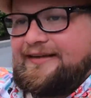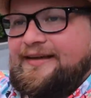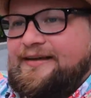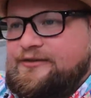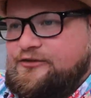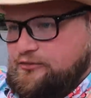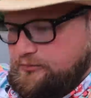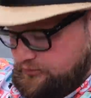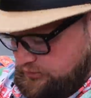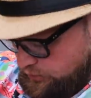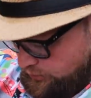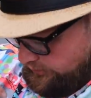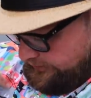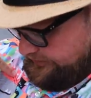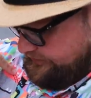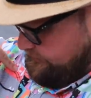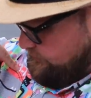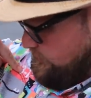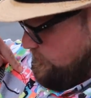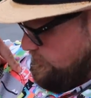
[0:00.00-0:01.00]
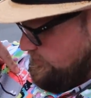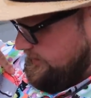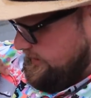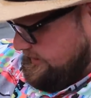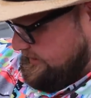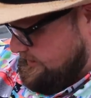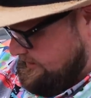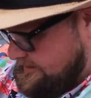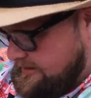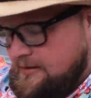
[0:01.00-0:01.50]
aliens from Toy
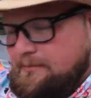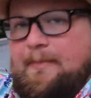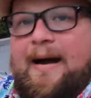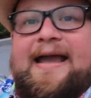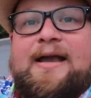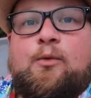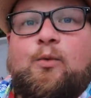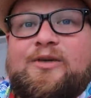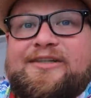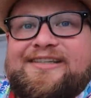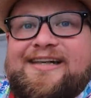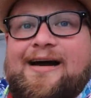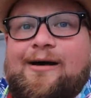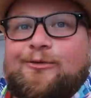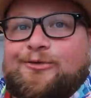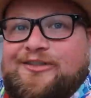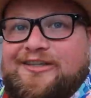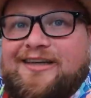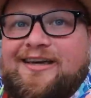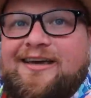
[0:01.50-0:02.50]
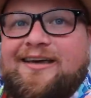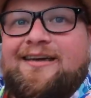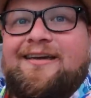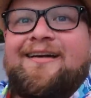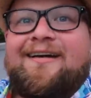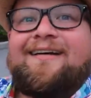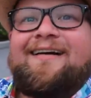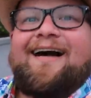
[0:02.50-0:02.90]
Story, Mike Wazowski.